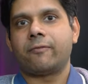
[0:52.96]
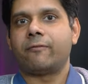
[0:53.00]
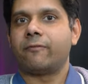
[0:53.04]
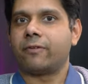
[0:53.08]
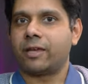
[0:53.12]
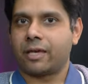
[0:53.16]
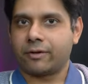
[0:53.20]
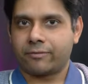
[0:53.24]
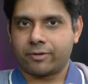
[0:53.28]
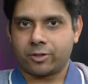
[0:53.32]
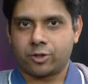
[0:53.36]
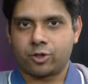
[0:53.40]

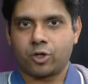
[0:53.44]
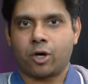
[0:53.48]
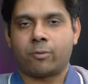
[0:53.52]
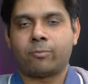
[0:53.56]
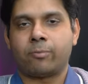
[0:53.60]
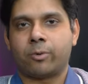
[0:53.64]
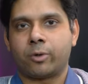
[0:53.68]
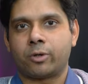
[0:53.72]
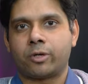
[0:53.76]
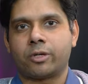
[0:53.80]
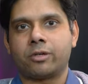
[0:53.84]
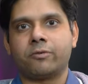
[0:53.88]
We have a
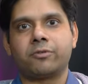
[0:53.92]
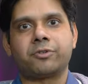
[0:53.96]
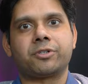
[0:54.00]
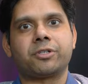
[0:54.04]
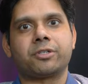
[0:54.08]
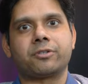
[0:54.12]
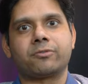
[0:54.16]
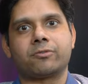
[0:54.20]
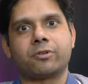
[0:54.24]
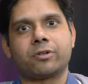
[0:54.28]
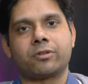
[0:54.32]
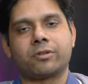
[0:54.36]
job portal, which
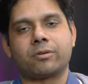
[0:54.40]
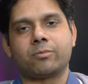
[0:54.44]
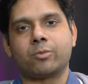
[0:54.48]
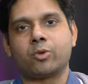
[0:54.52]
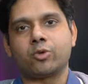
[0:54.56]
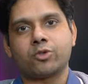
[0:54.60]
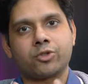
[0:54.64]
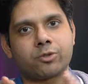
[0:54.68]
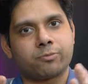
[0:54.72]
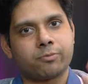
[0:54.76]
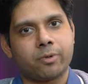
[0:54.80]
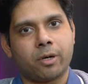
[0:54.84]
is one of the
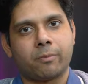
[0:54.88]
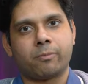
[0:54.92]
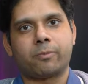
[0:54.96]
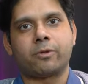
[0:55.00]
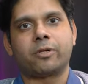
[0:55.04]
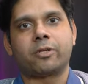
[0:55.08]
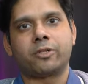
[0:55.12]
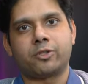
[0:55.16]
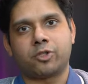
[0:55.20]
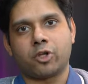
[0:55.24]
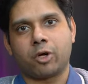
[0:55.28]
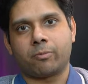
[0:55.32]
most
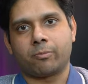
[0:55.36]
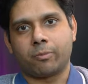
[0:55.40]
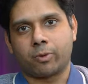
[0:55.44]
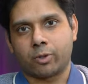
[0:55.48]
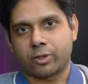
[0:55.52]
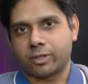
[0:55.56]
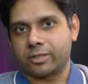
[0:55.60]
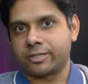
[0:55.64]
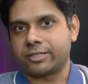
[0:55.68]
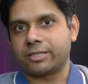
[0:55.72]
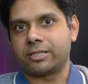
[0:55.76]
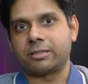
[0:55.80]
popular job
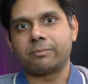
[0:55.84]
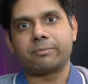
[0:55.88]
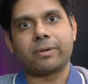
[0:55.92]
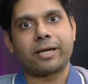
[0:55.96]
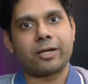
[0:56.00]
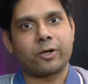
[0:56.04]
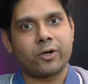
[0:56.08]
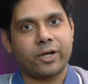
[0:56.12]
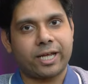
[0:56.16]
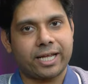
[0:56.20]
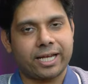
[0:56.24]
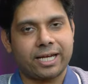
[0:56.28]
portals in
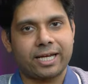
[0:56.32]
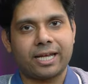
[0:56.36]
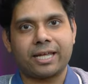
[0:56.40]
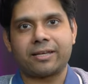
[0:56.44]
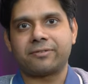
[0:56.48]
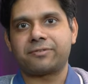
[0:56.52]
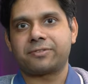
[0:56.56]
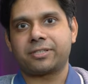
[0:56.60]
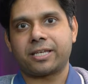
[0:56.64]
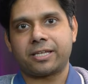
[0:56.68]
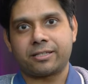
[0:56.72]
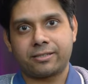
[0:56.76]
biotech
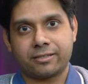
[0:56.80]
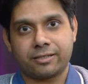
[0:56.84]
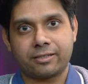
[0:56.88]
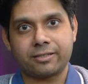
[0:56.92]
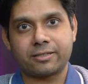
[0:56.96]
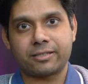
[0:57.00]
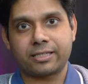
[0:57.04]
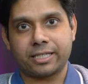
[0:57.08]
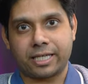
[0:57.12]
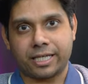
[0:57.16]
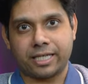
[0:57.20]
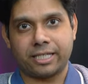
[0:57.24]
life
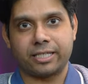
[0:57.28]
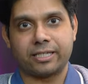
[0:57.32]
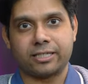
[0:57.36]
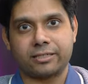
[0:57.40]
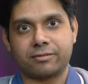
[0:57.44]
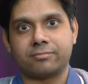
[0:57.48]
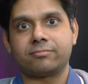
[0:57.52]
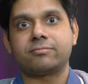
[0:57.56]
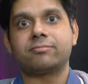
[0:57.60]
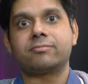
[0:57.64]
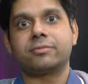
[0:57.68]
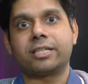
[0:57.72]
sciences in
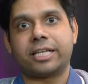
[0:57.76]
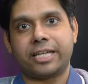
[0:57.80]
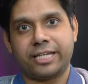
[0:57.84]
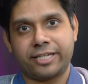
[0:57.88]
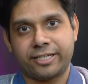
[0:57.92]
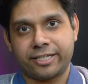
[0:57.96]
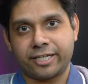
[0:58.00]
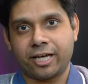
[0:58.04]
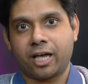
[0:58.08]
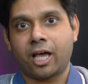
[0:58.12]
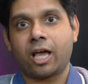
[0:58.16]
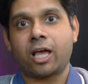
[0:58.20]

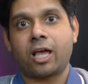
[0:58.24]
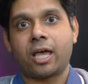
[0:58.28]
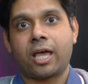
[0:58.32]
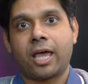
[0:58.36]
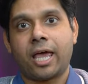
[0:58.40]
India.